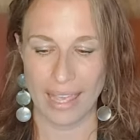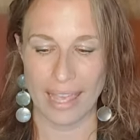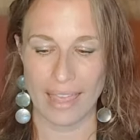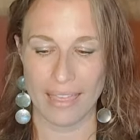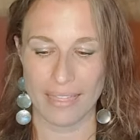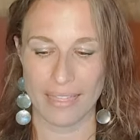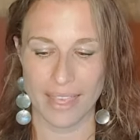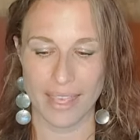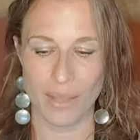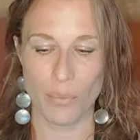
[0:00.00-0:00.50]

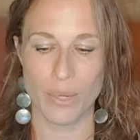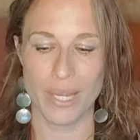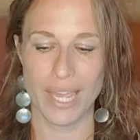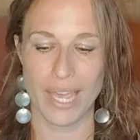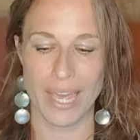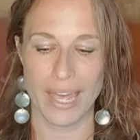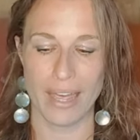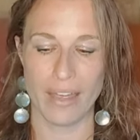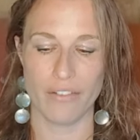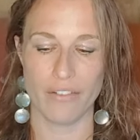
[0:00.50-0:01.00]
And then we
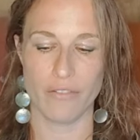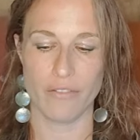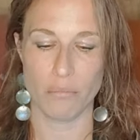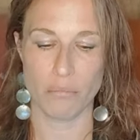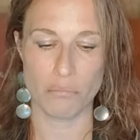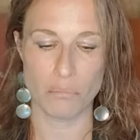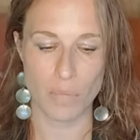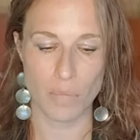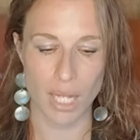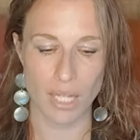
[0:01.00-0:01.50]
have
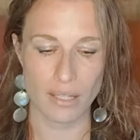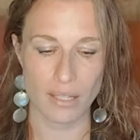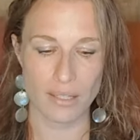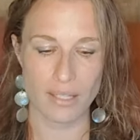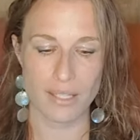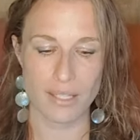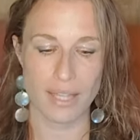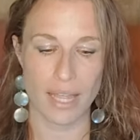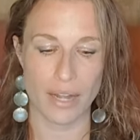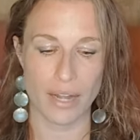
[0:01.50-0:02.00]

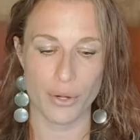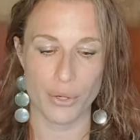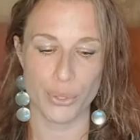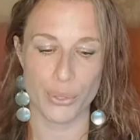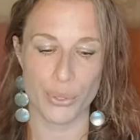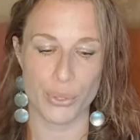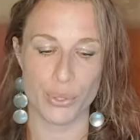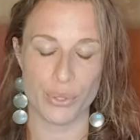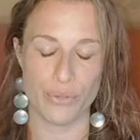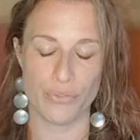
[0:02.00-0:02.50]
months that are
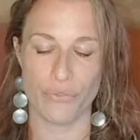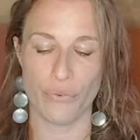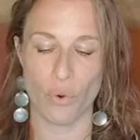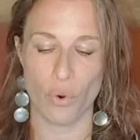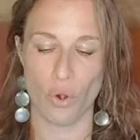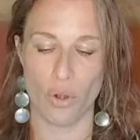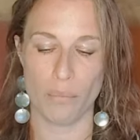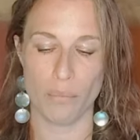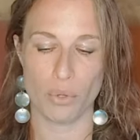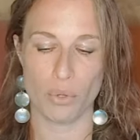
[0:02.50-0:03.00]
good
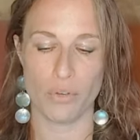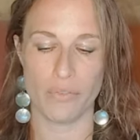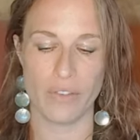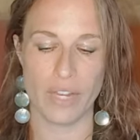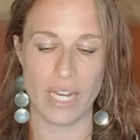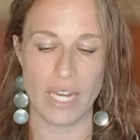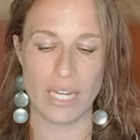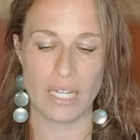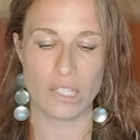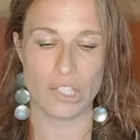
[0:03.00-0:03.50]
for
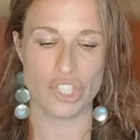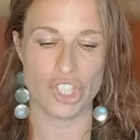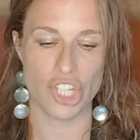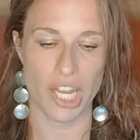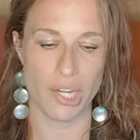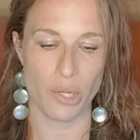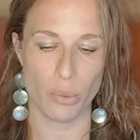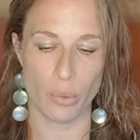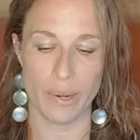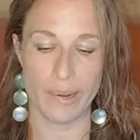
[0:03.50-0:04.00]
moving,
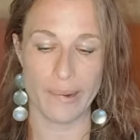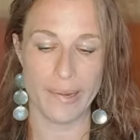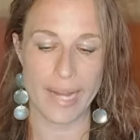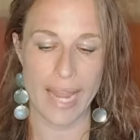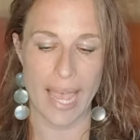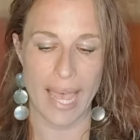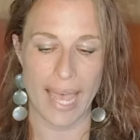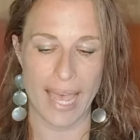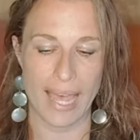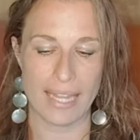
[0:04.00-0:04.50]

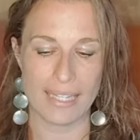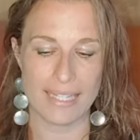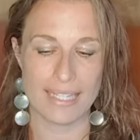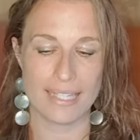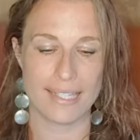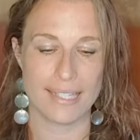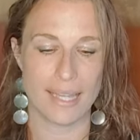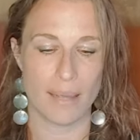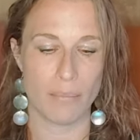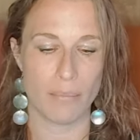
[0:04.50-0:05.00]
January and
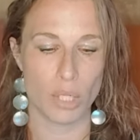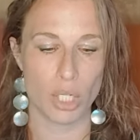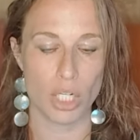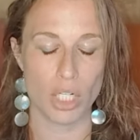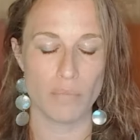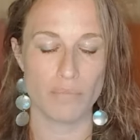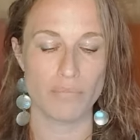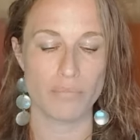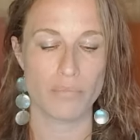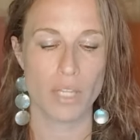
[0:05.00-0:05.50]

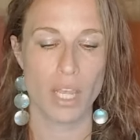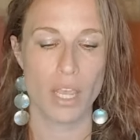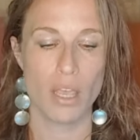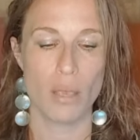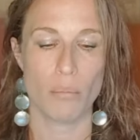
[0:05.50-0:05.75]
December.